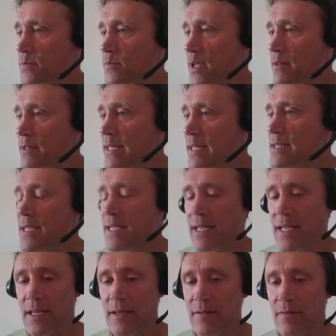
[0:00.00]
easing
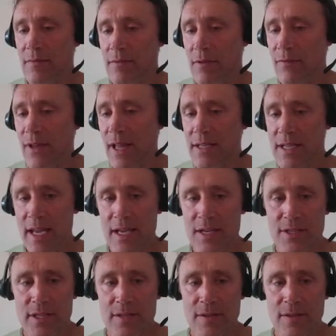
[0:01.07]
in a flat tangent.